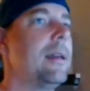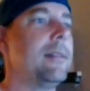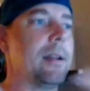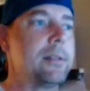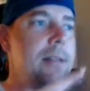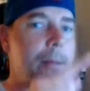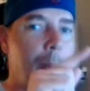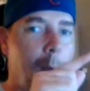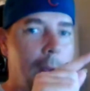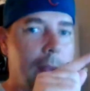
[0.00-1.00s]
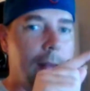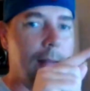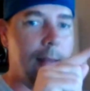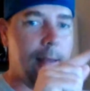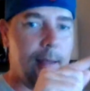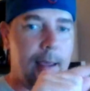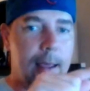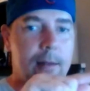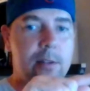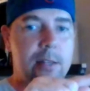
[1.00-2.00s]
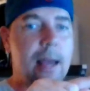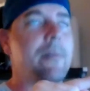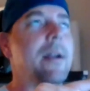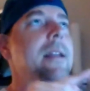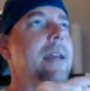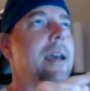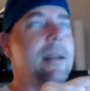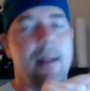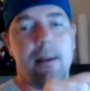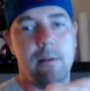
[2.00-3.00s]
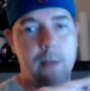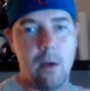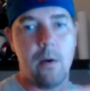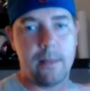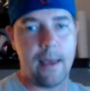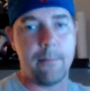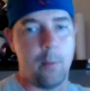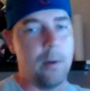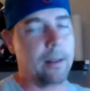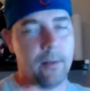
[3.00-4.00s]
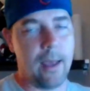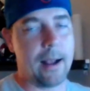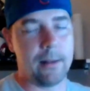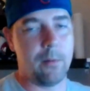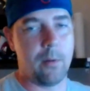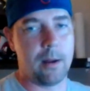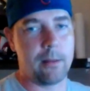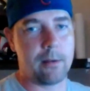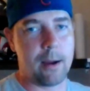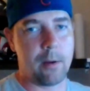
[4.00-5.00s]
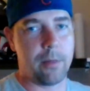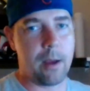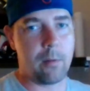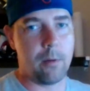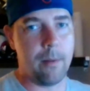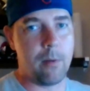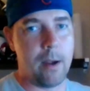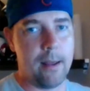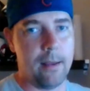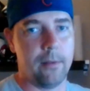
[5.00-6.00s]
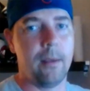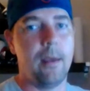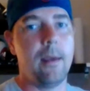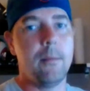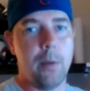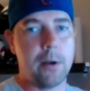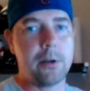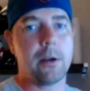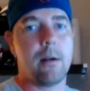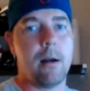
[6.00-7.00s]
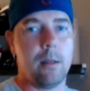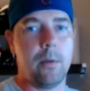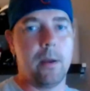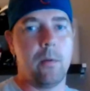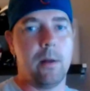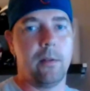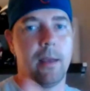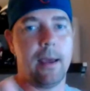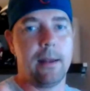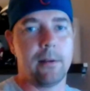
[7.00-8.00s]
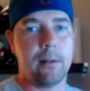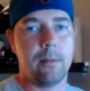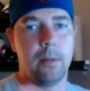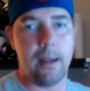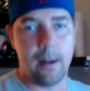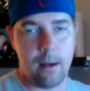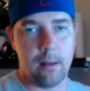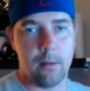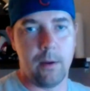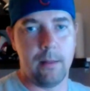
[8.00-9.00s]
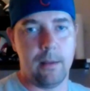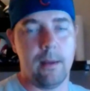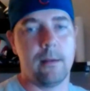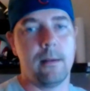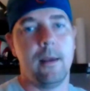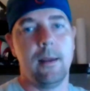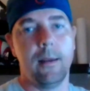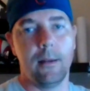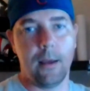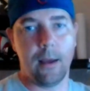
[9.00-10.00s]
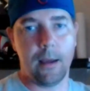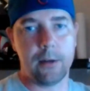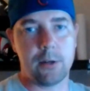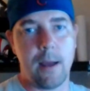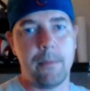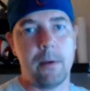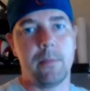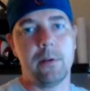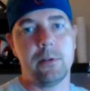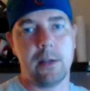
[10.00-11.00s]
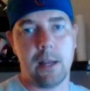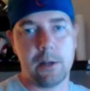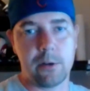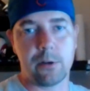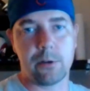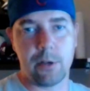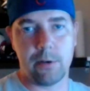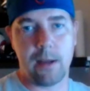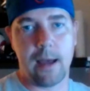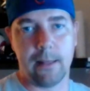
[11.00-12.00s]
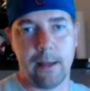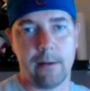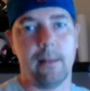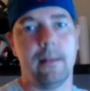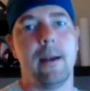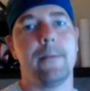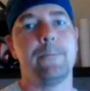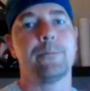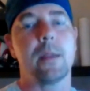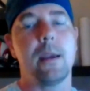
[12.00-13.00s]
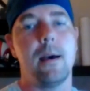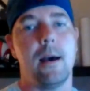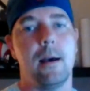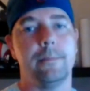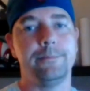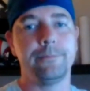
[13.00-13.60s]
there's that point, and slide right down, and at that point exactly where the cricothyroid membrane is. Puncture all the way to one side, turn the blade all the way to the other, drop your bougie, get your trousseau dilator in there, and